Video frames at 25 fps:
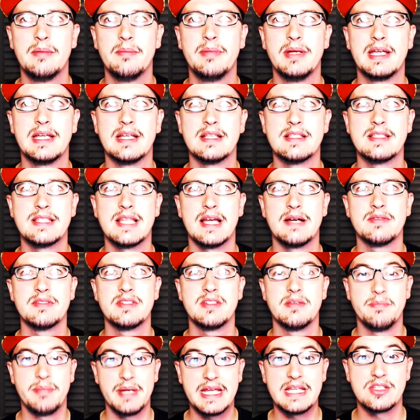because that was
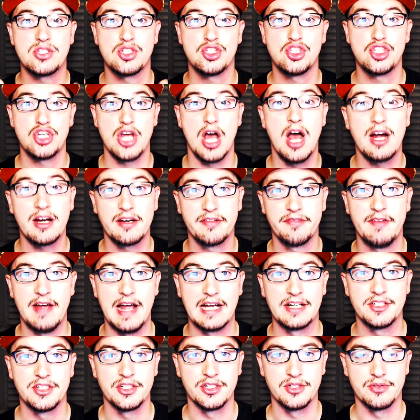the biggest shock
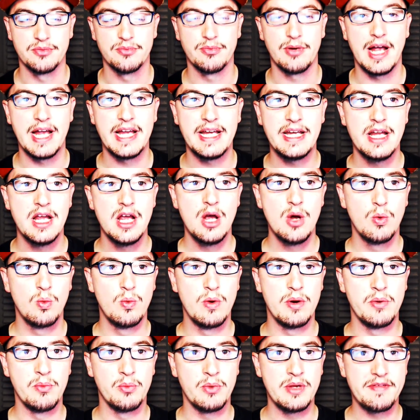factor, right?
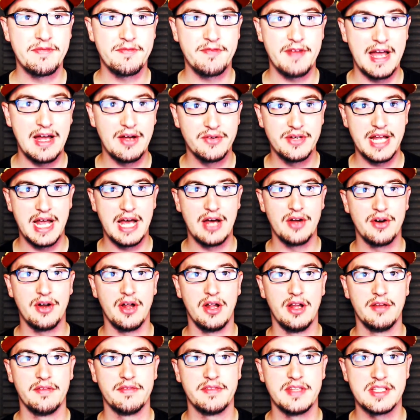When we found out
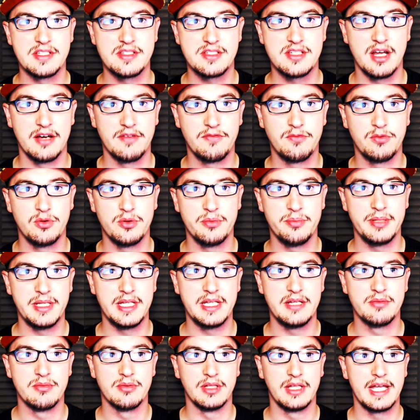all of this stuff would
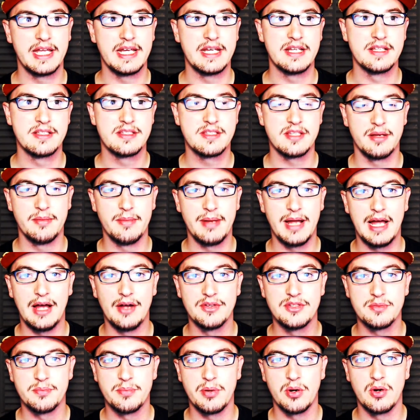be related
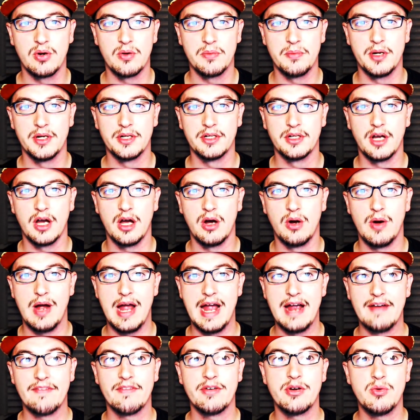somehow to Pokemon Go,
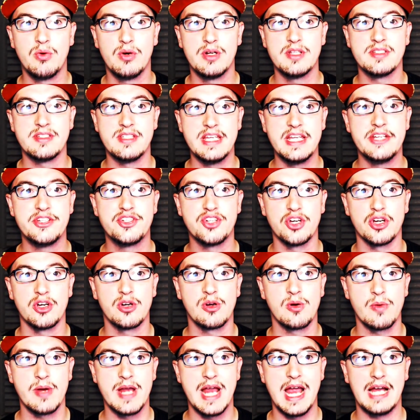everyone's
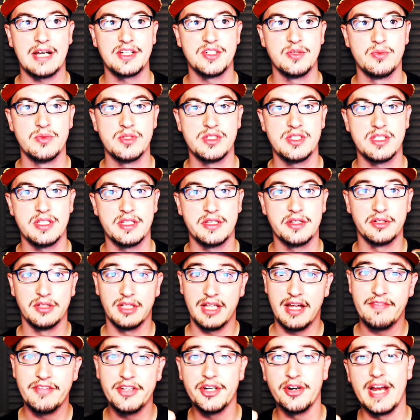knee-jerk reaction was either
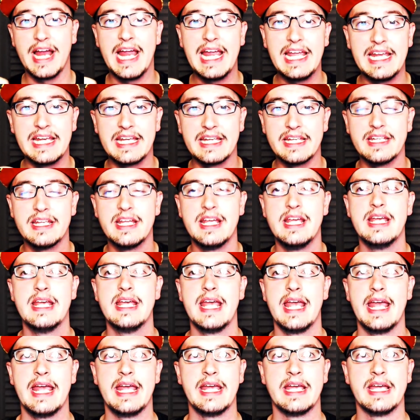love it or hate it.
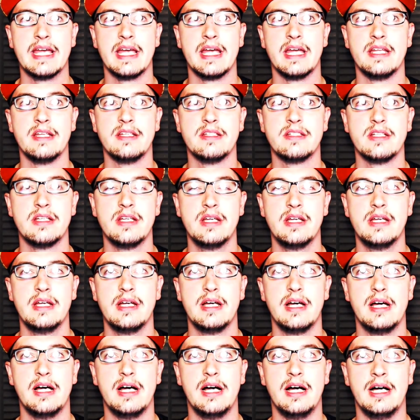And
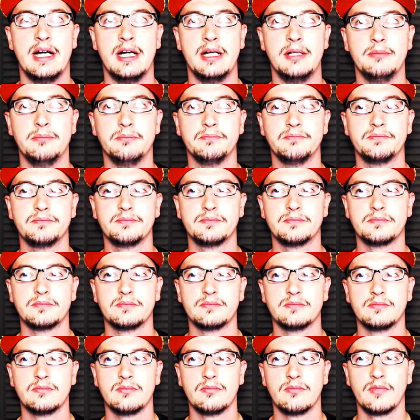Um,
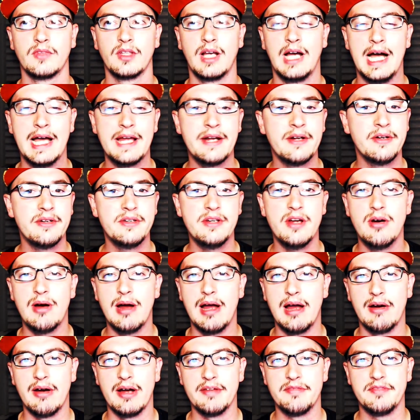I don't know
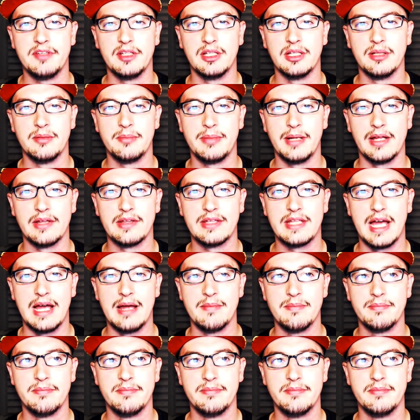how I feel about that.